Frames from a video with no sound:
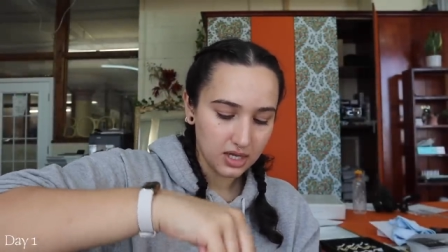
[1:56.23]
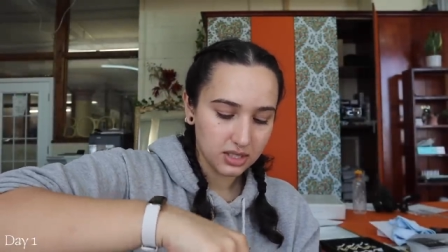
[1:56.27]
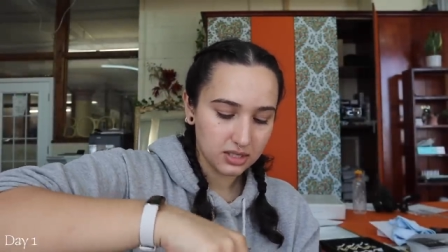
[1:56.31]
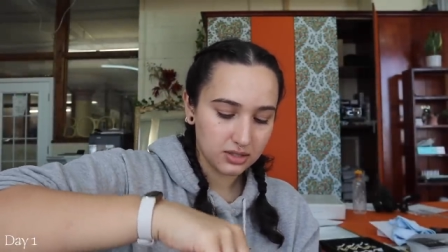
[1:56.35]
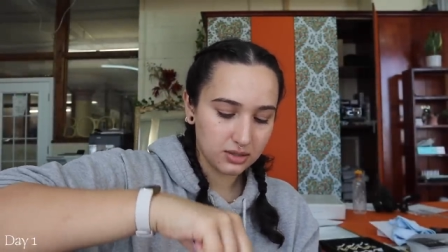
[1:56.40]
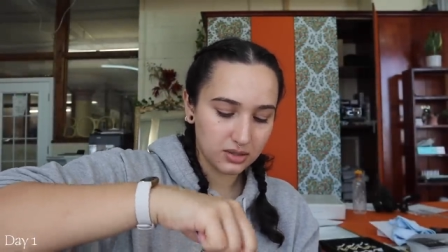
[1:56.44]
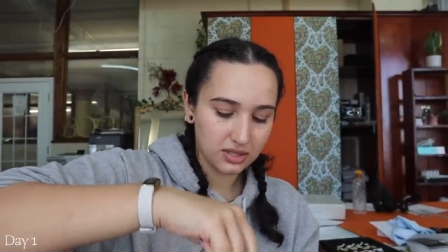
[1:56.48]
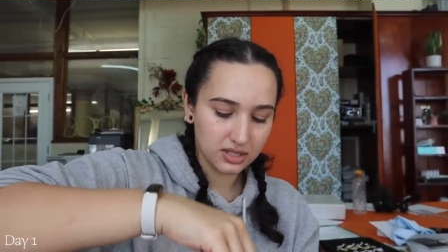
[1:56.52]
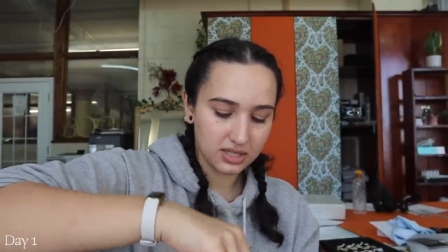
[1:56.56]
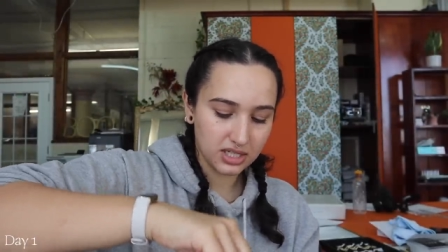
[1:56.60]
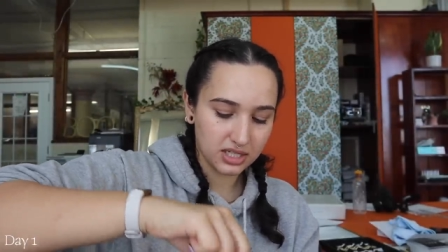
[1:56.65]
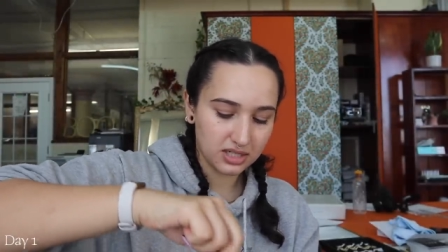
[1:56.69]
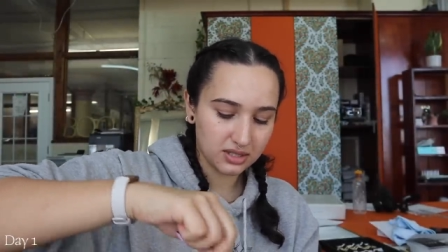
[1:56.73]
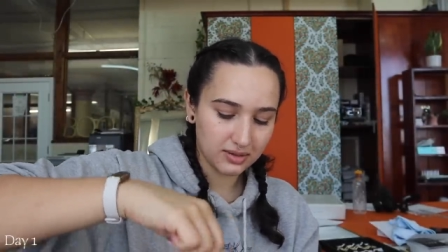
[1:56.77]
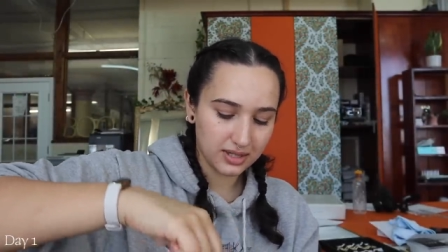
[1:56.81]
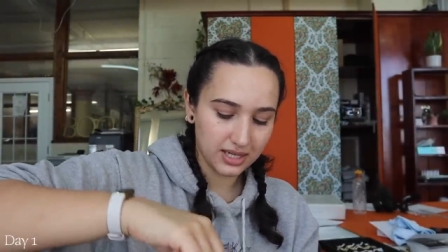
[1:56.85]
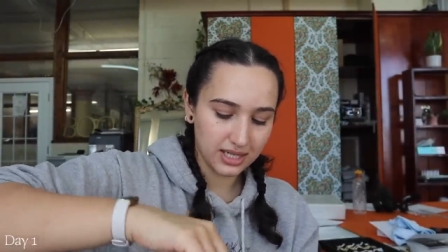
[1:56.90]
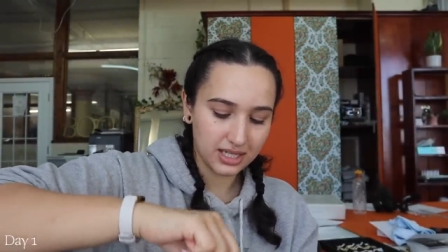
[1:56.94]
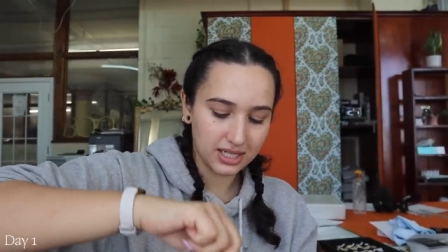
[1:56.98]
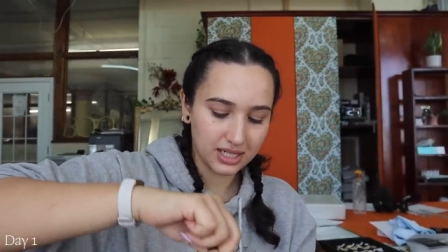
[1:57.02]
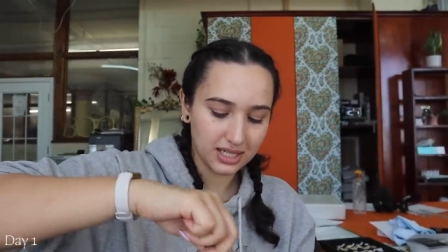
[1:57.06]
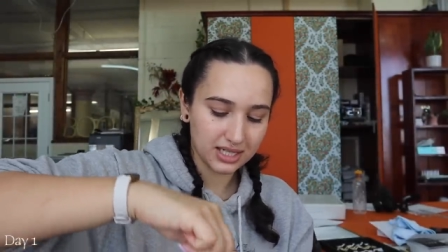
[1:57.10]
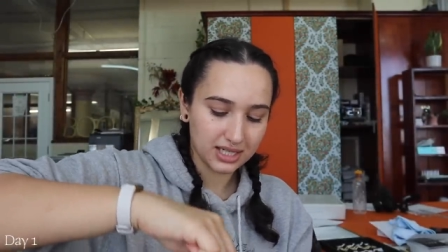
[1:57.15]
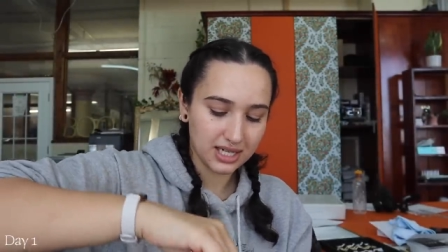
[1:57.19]
Sort of
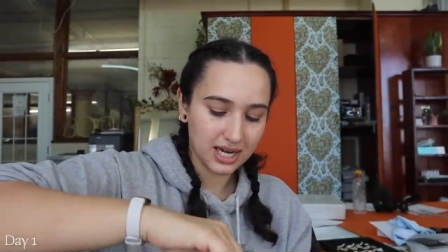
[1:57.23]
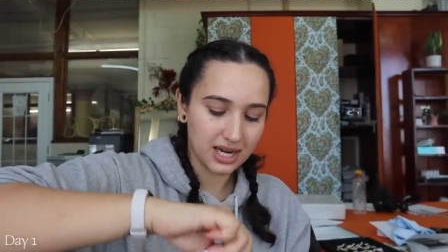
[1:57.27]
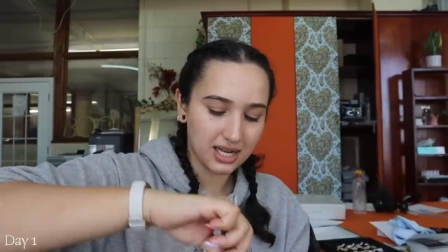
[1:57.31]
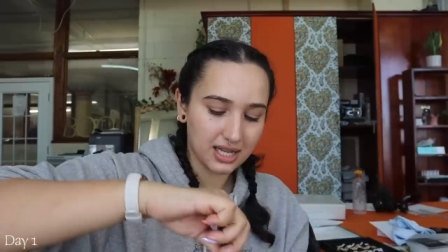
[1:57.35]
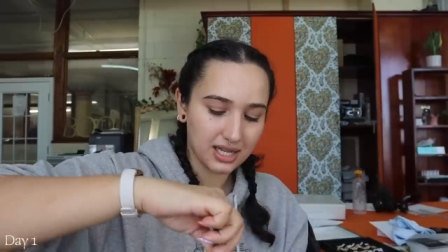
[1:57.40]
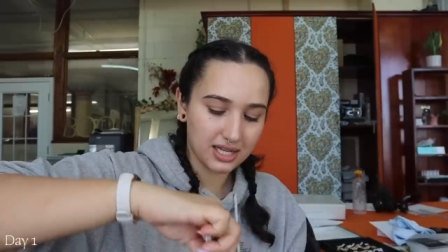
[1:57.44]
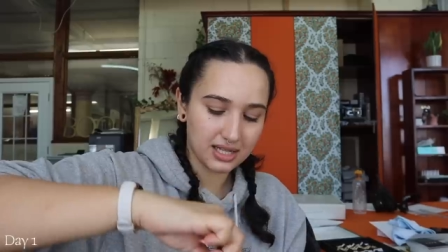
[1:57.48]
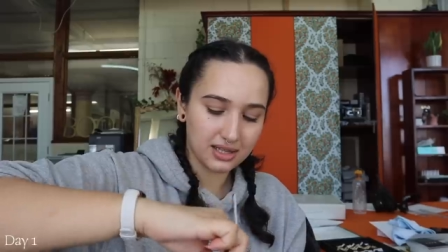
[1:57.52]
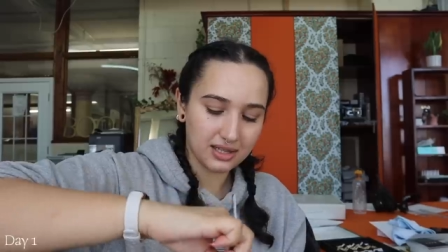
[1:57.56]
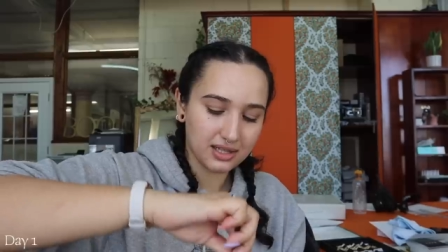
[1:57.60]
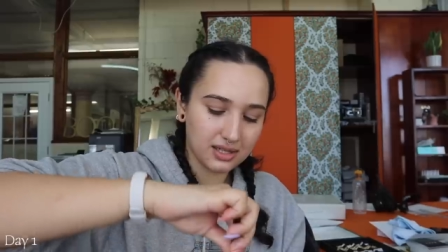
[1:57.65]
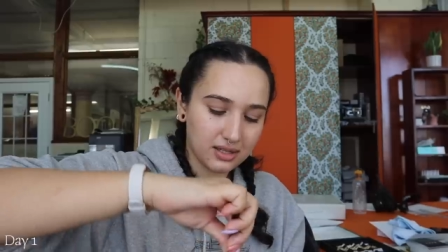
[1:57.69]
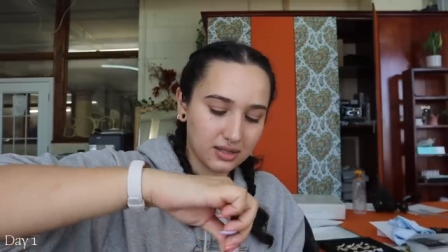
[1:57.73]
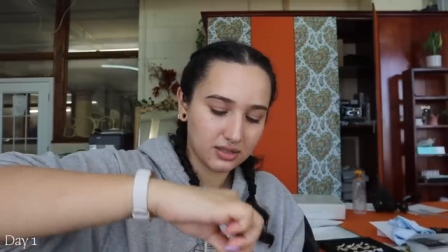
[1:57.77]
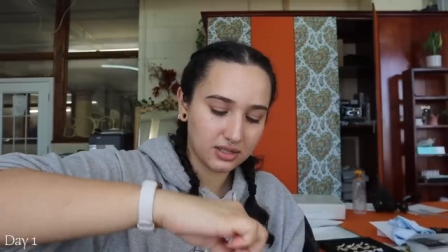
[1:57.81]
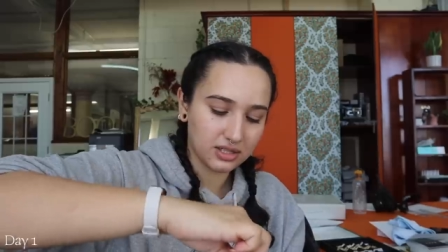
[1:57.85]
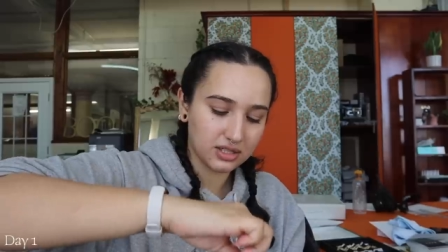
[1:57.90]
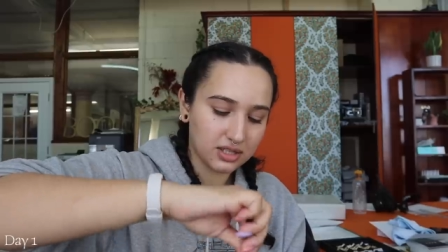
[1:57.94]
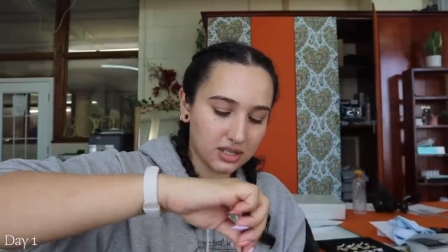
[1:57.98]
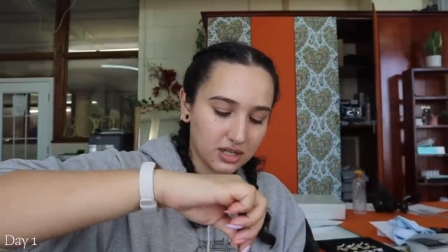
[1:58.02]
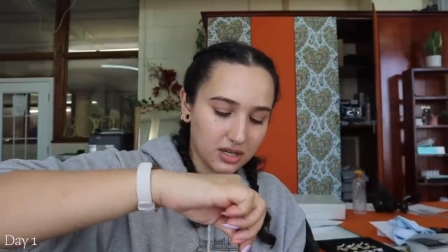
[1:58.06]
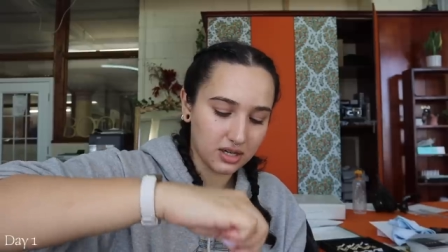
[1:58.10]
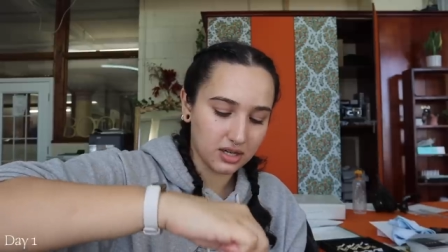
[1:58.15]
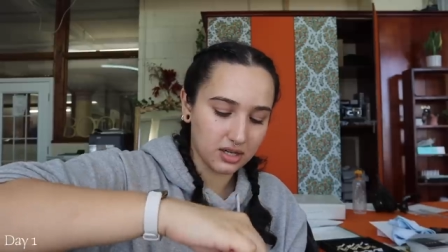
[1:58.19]
situation. It's kind of like a little
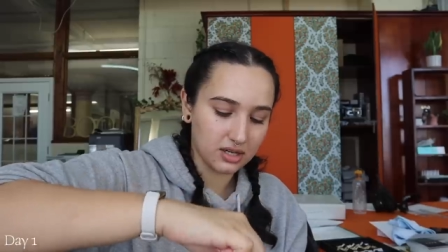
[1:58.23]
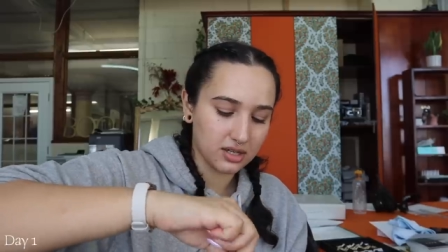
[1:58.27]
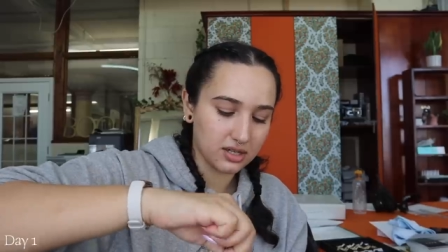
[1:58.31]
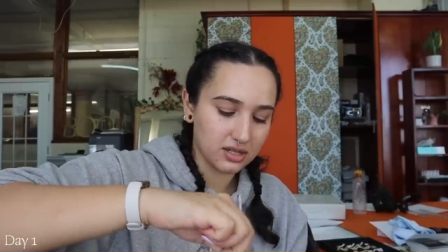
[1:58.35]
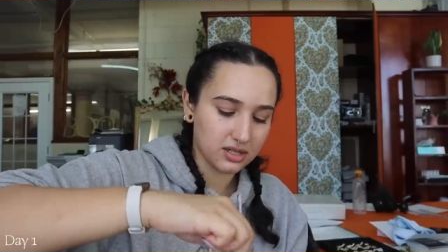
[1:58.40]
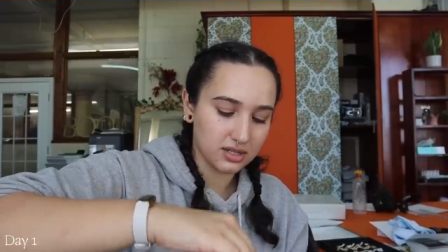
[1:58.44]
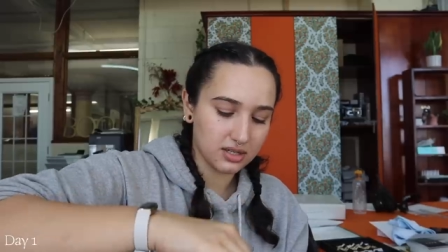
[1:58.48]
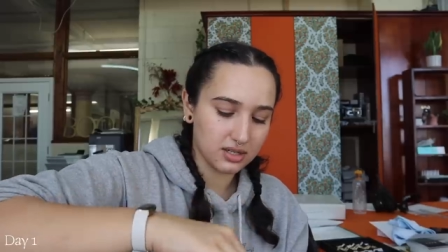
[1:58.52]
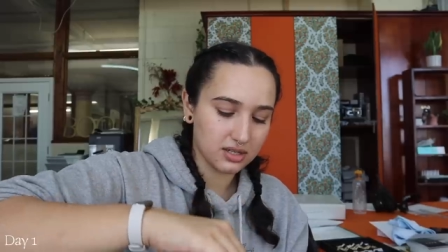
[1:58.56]
dessert.